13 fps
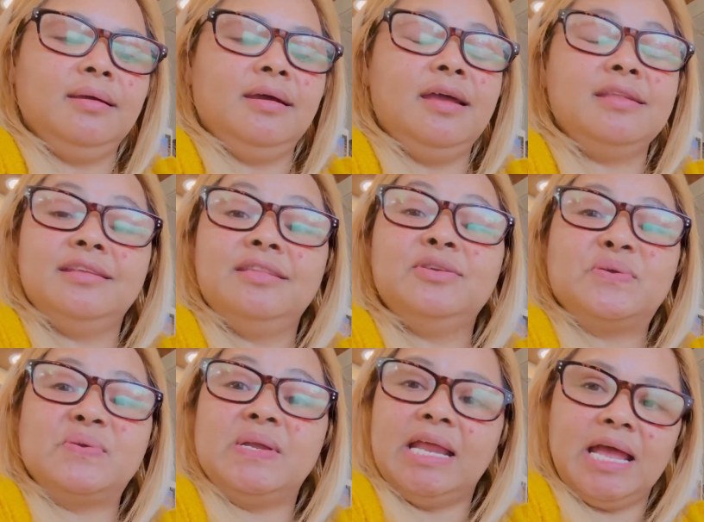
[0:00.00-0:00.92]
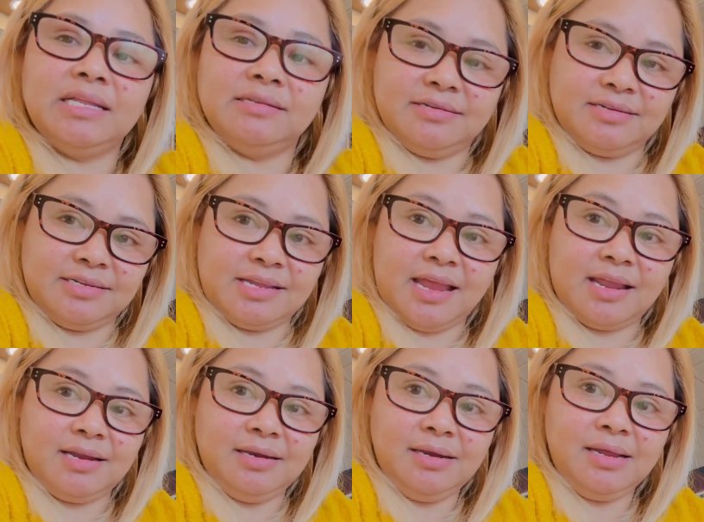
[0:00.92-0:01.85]
I didn't really
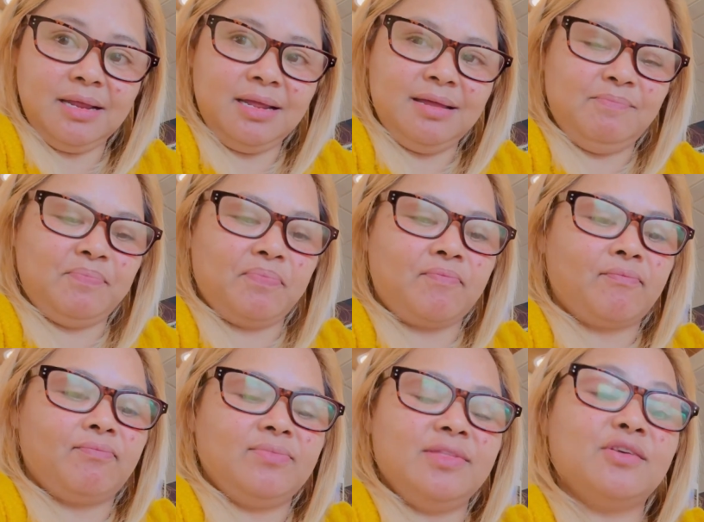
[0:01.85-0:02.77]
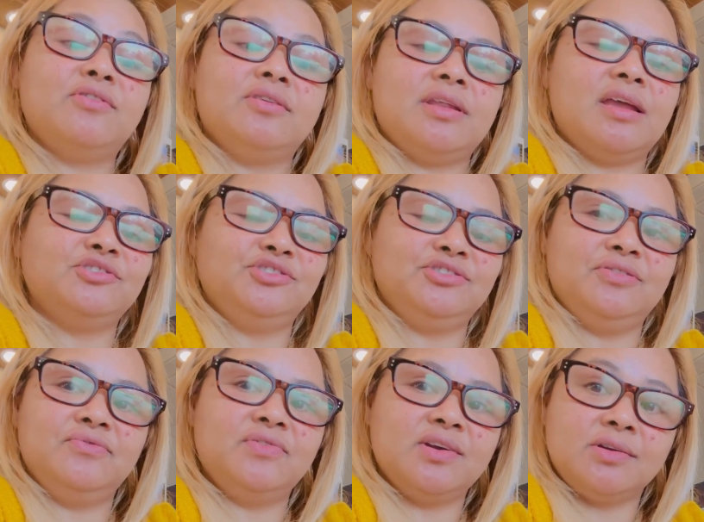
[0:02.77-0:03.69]
understand the connection
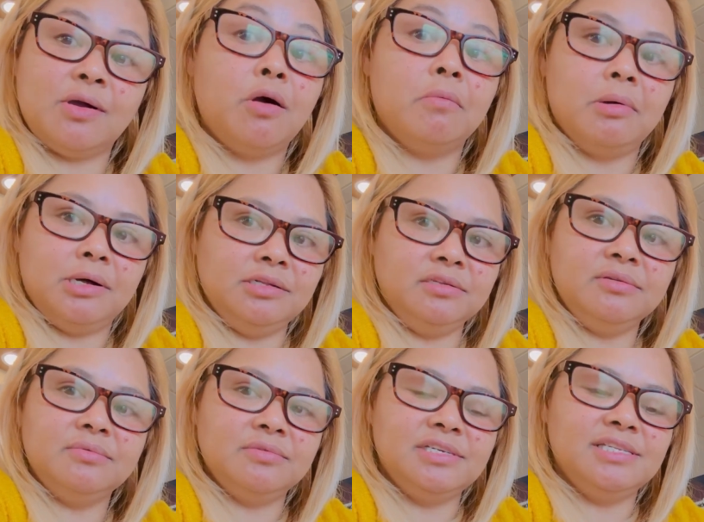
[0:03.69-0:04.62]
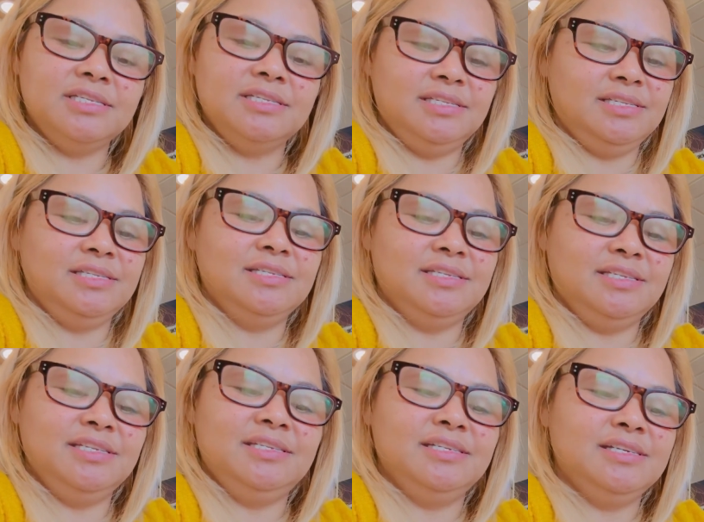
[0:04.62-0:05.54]
of the cobalt with
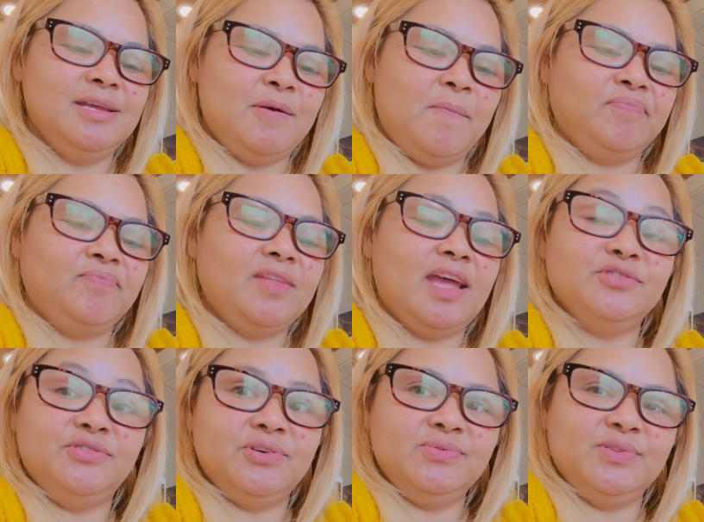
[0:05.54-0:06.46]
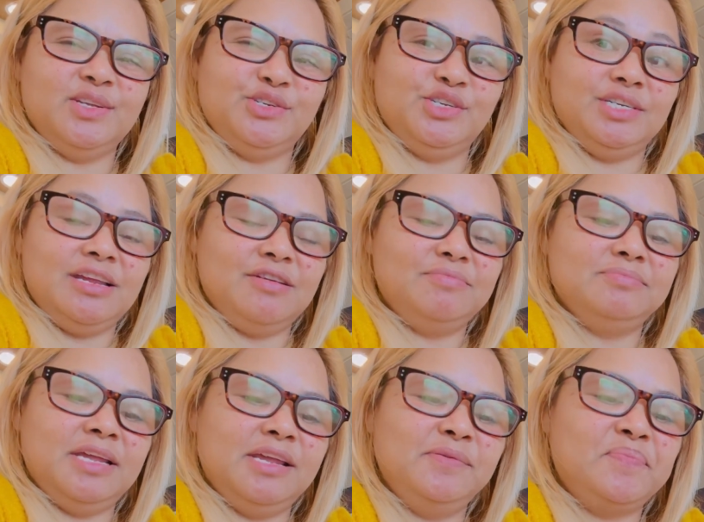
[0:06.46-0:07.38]
that joke that she gave
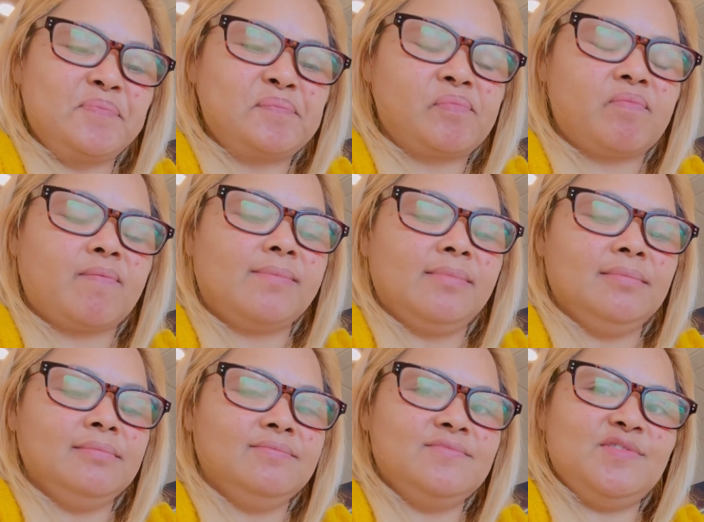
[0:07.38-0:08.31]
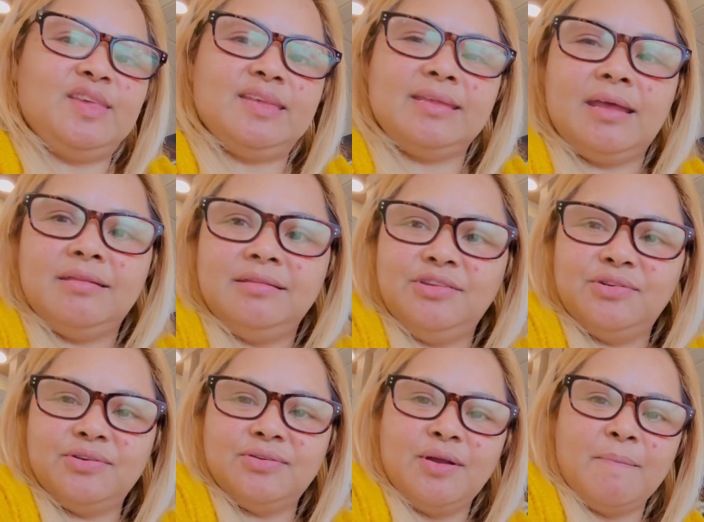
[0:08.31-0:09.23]
me. And she said,
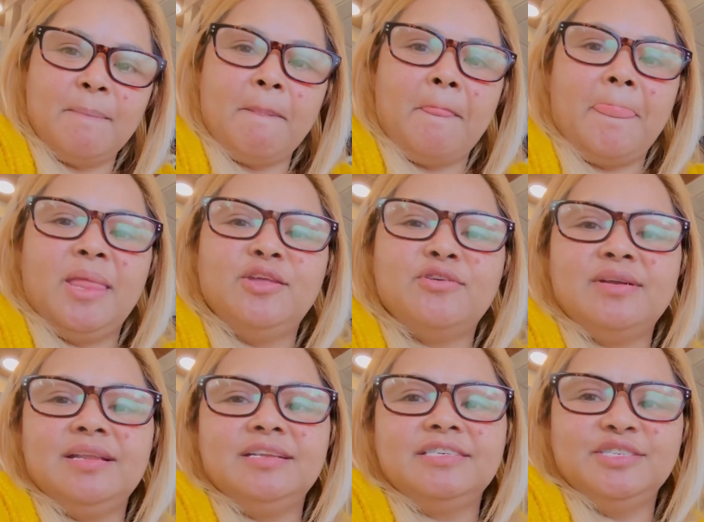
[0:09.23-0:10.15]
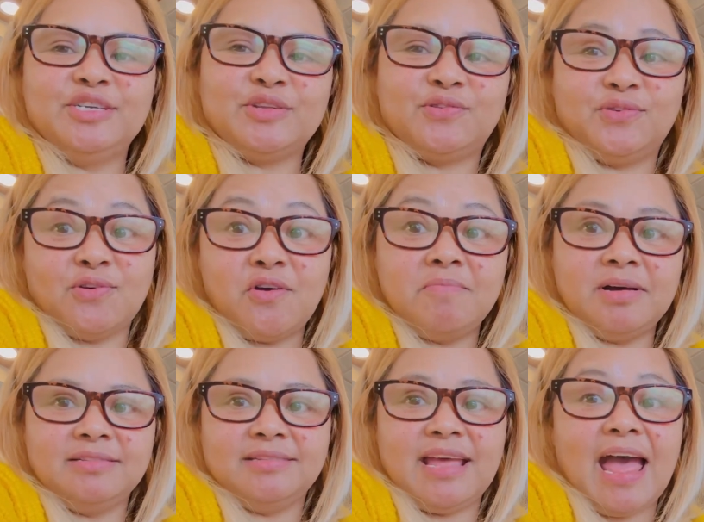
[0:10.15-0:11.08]
you're allergic to
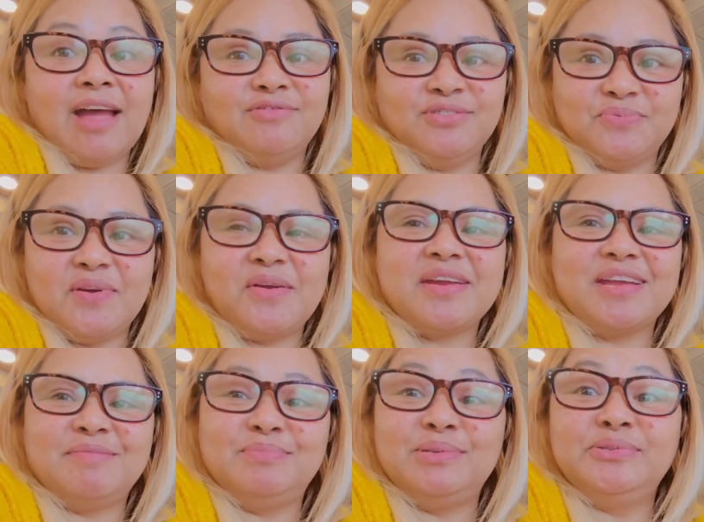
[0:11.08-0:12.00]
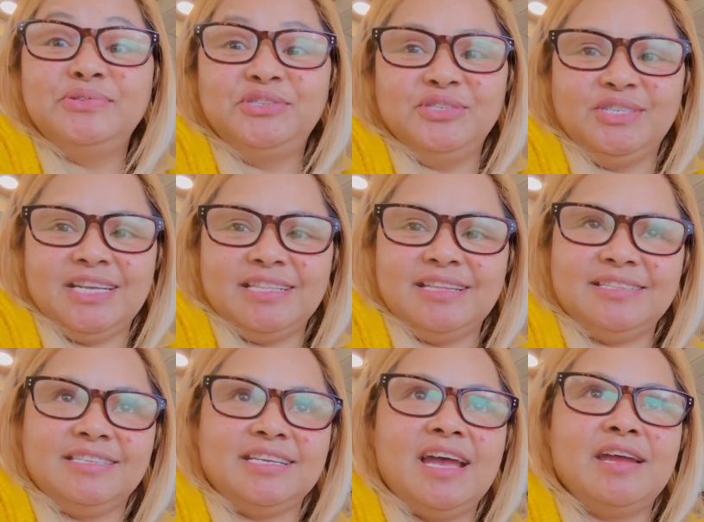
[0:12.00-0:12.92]
cobalt. I was wearing a blue shoes at
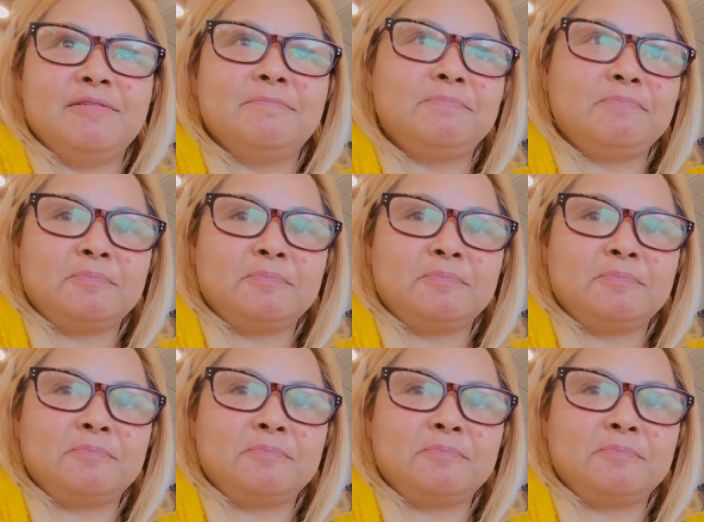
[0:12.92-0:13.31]
that time.